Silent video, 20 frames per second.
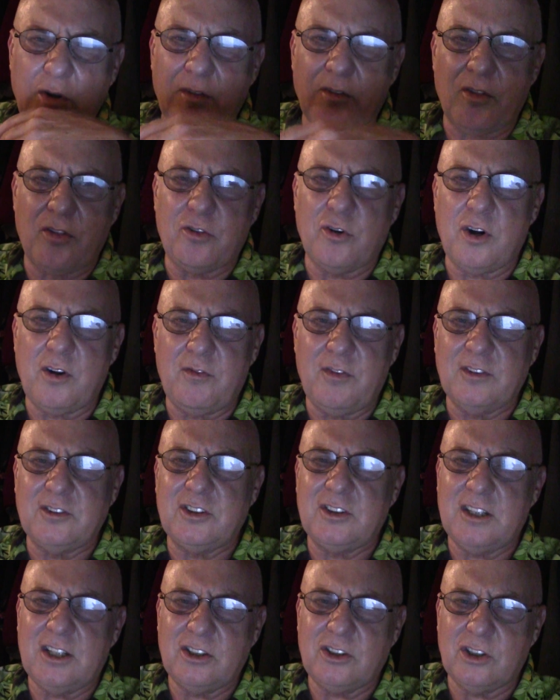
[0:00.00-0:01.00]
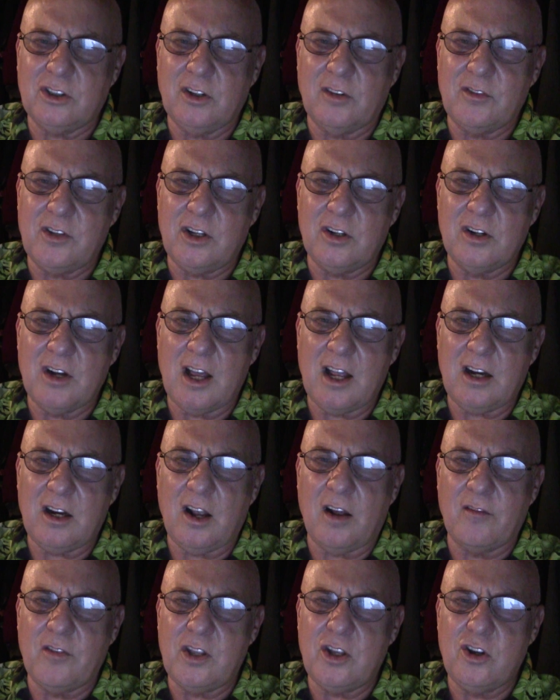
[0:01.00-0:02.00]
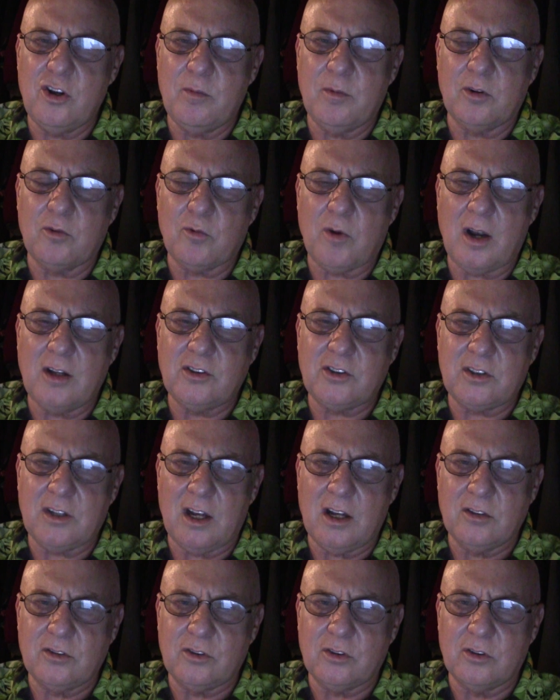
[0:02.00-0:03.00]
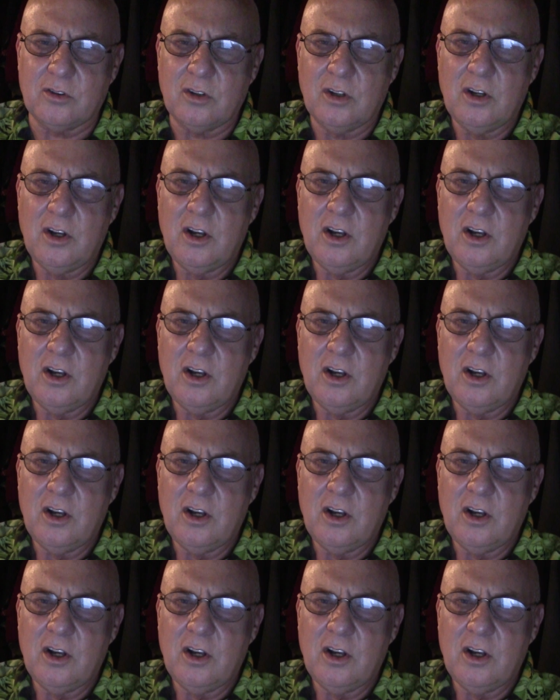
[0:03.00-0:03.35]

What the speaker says: of the 35th session of the Human Rights Council,